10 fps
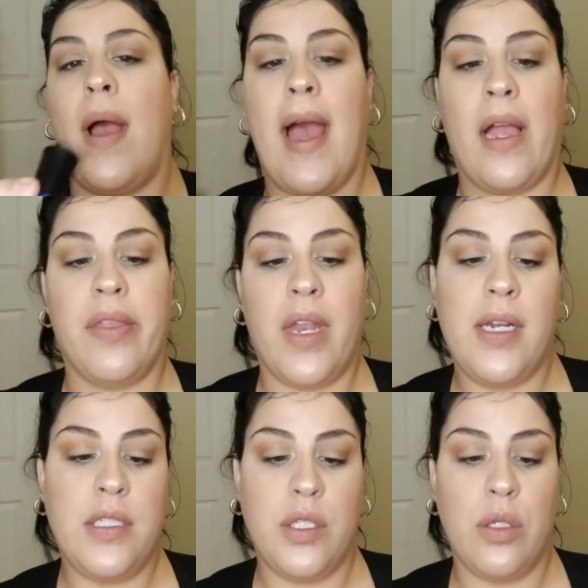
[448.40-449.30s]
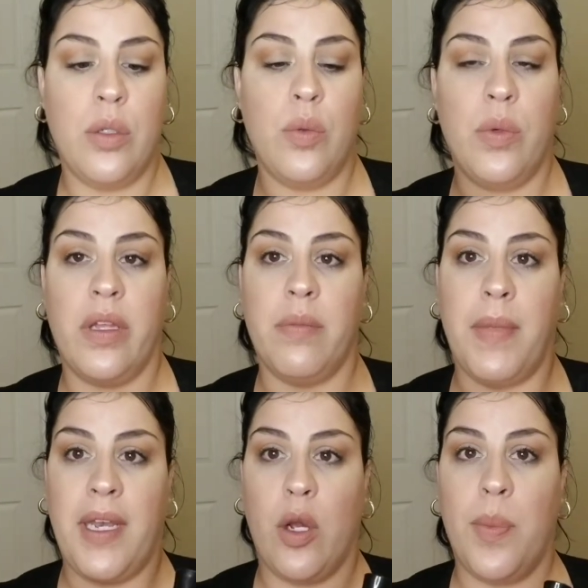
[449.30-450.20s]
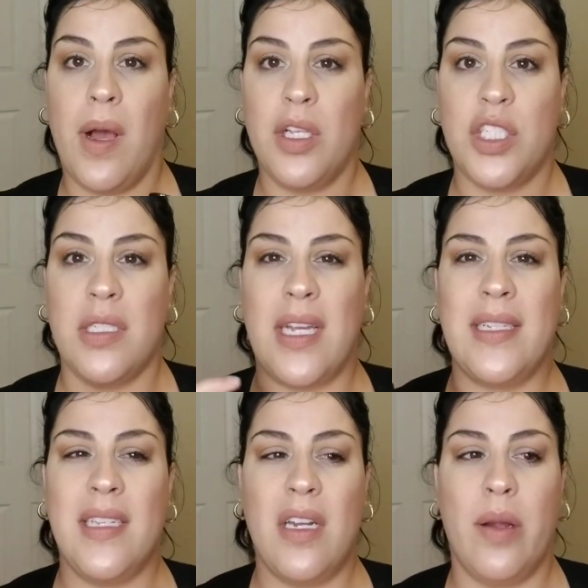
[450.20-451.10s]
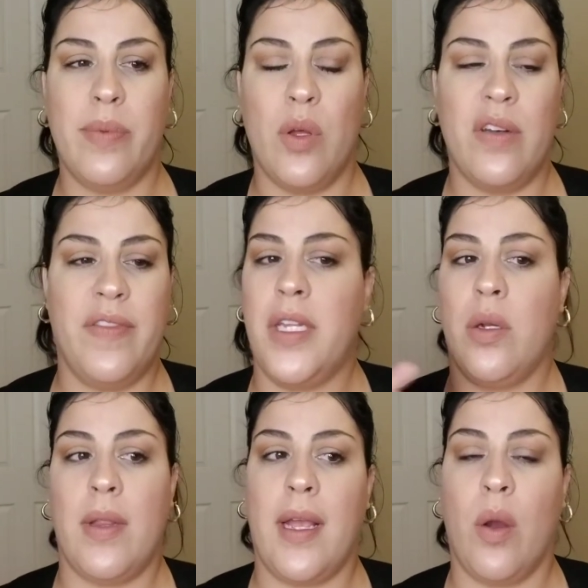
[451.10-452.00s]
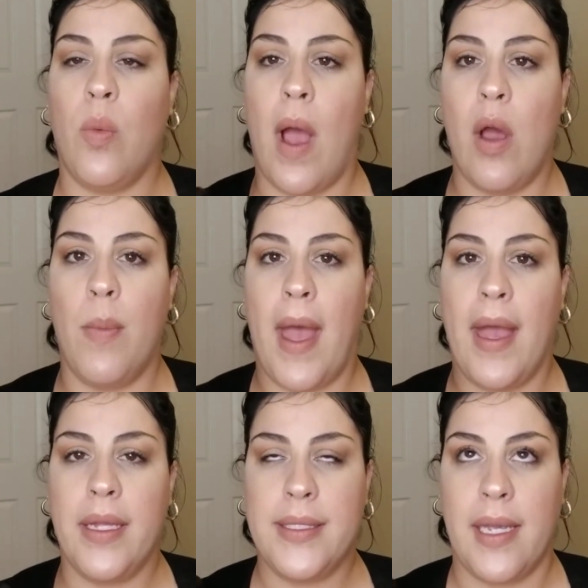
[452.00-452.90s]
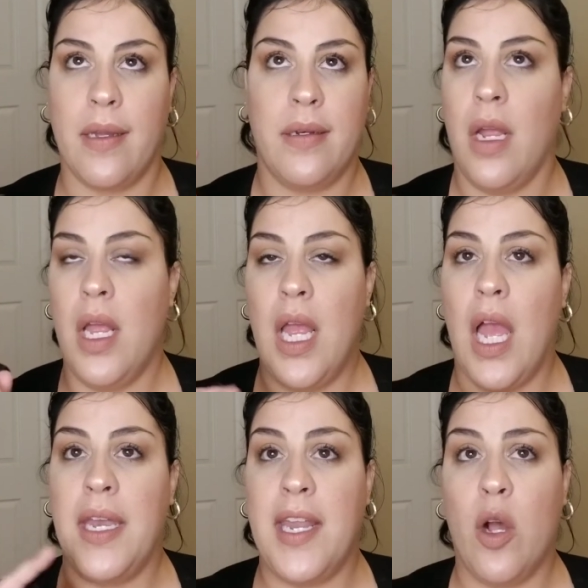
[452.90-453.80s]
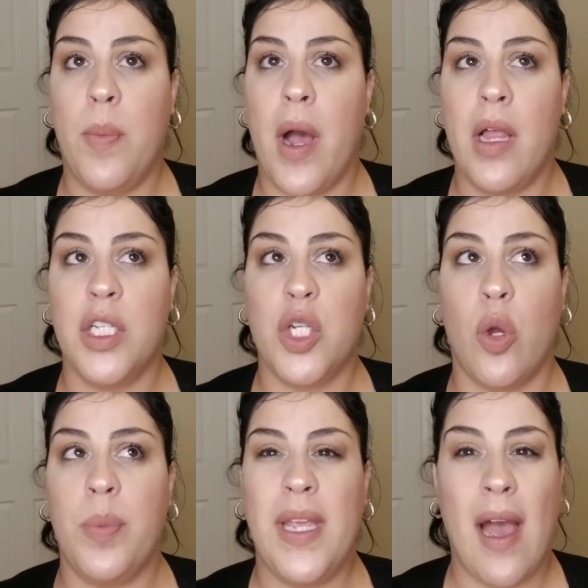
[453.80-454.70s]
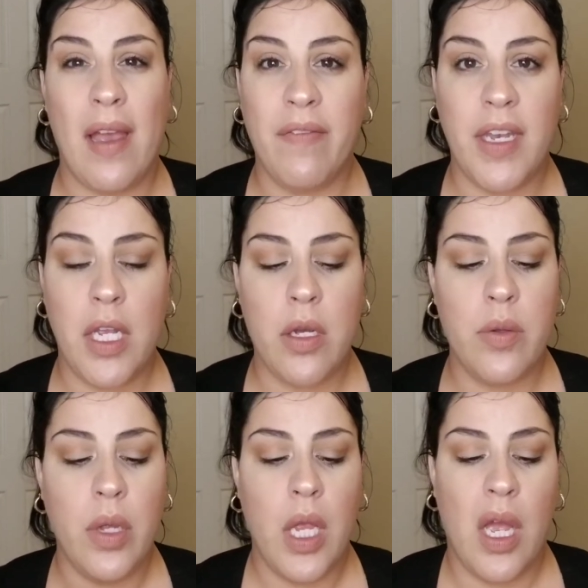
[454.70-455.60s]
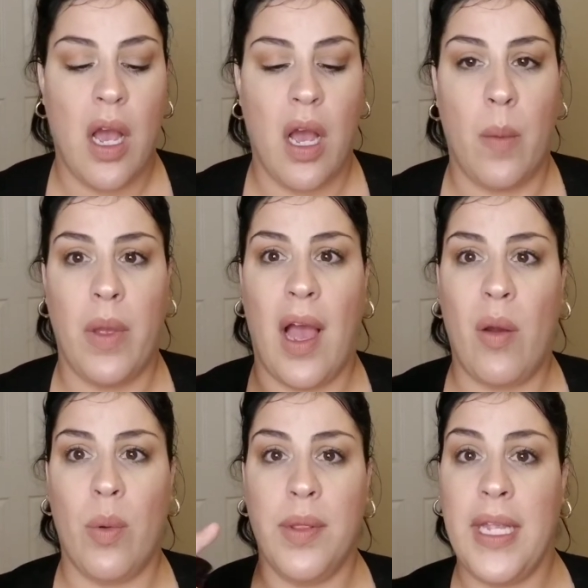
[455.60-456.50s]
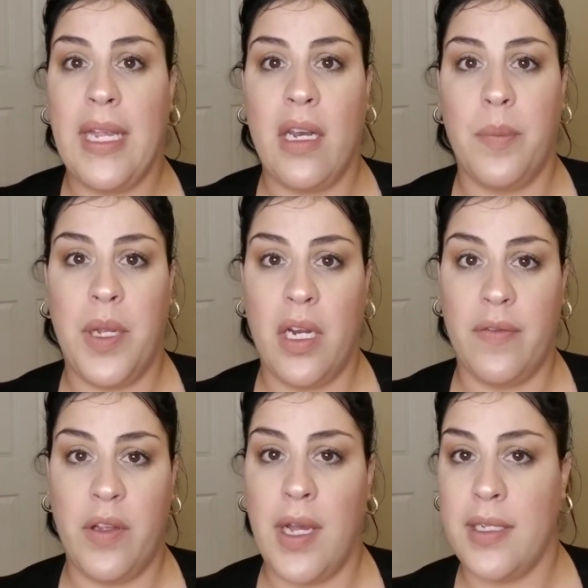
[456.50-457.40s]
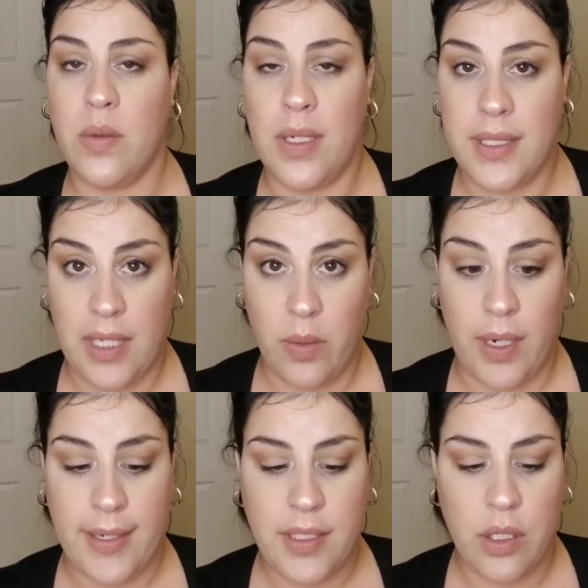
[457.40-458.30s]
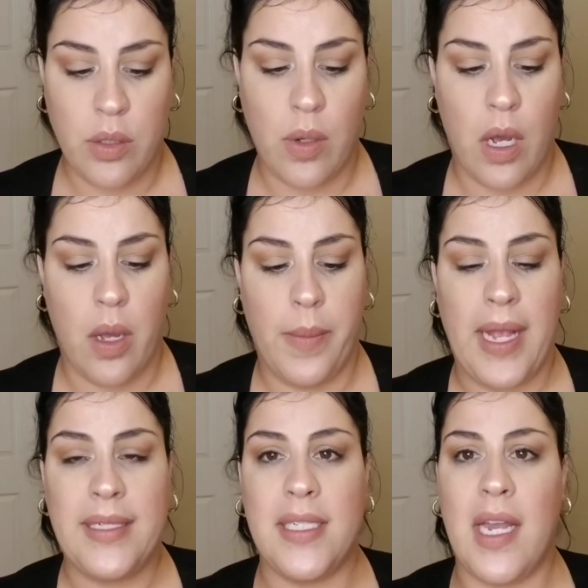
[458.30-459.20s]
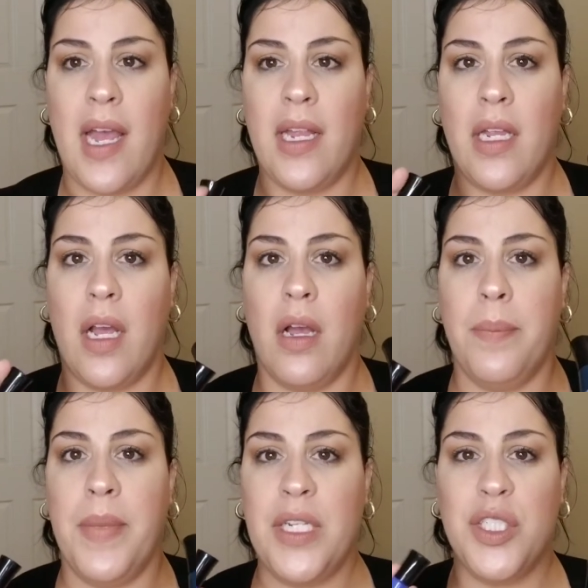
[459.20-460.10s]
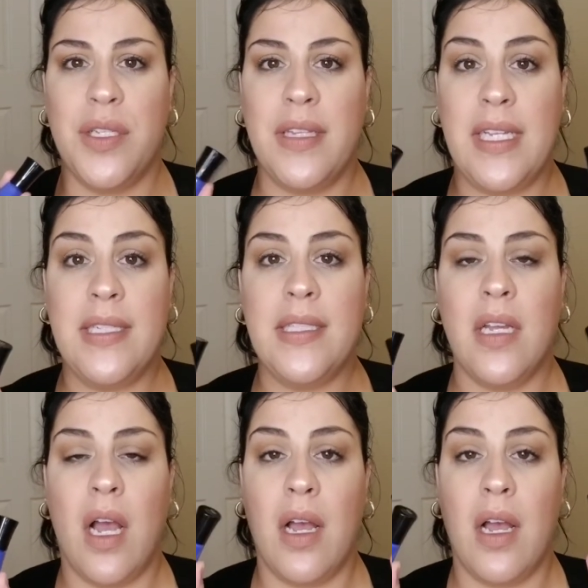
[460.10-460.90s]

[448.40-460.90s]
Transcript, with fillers: hack that I do with my nail polishes. I did upload a video like a while back. It's like a, a nail polish OPI video. Um, I will link it up here if you guys want to see what I do. Um, I did not uh, mention these